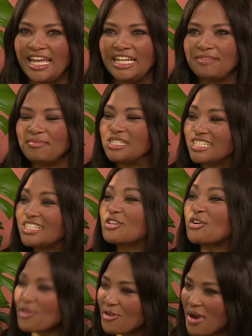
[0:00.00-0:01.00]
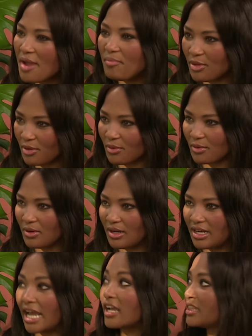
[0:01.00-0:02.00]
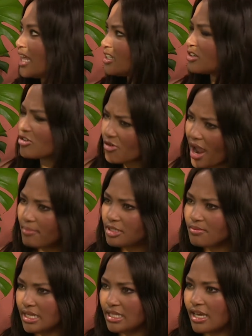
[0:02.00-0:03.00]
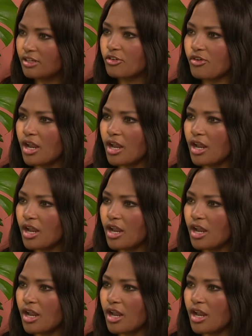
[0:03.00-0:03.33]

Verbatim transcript: It must just grab you. Yes. Like that grabbed me, that mm-hmm.